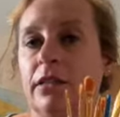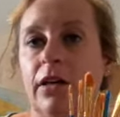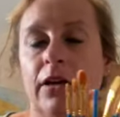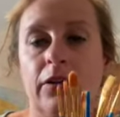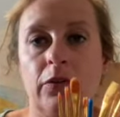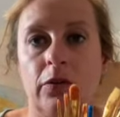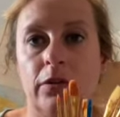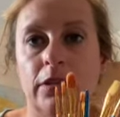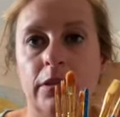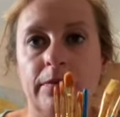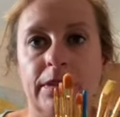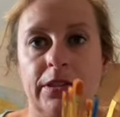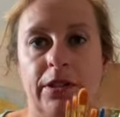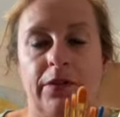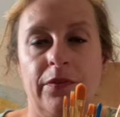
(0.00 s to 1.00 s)
our course
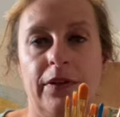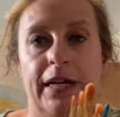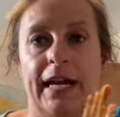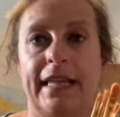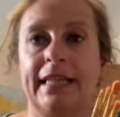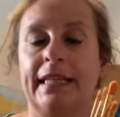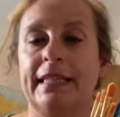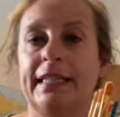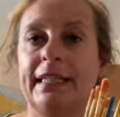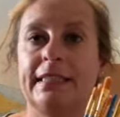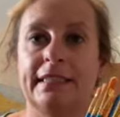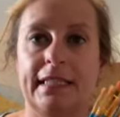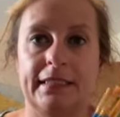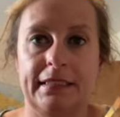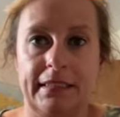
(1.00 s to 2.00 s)
was over, and then the kids
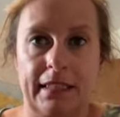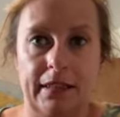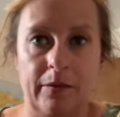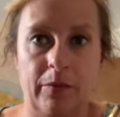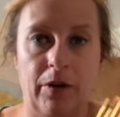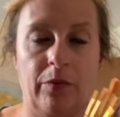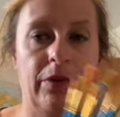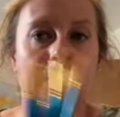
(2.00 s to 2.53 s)
got to take them home.